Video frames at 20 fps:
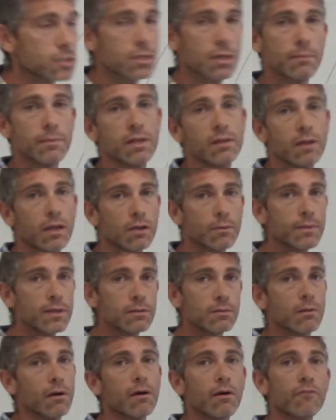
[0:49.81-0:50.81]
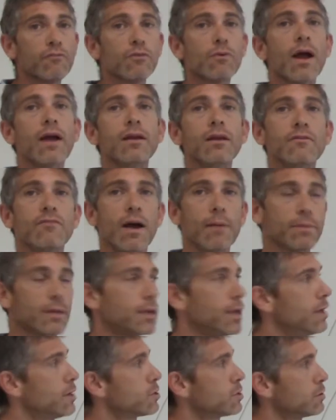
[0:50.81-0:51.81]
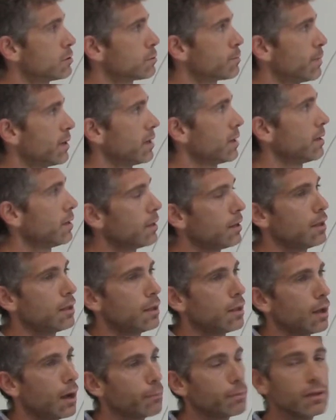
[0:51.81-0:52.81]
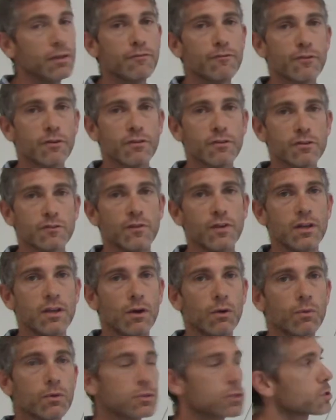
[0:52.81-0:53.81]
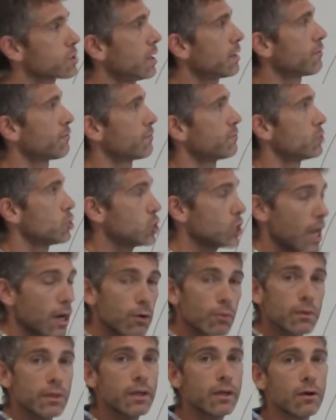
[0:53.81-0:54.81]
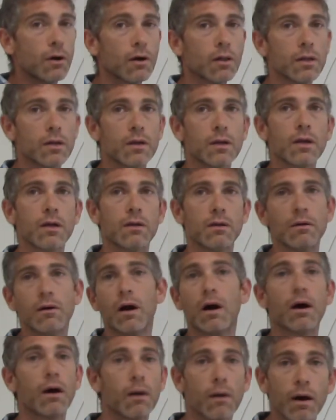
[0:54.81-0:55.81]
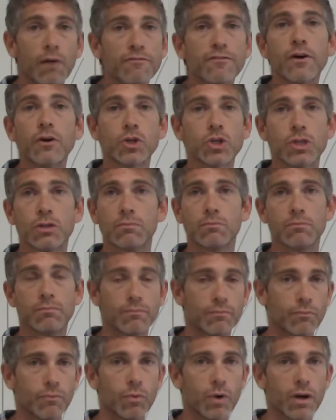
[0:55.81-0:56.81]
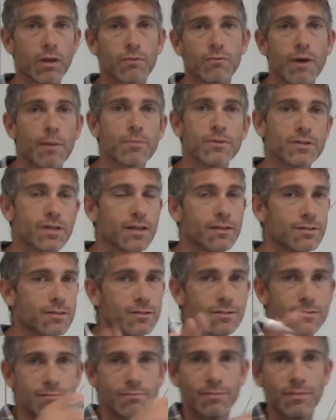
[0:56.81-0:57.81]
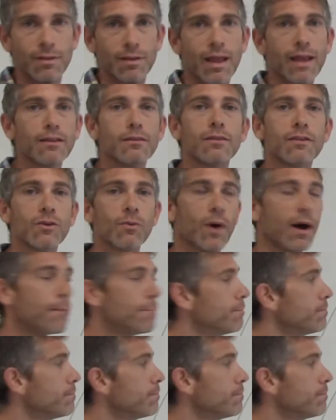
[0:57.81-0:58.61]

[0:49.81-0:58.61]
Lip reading: It could be a variety of applications, but I believe for this video, we'll just kind of generally call it a function, what it represents, anything you want.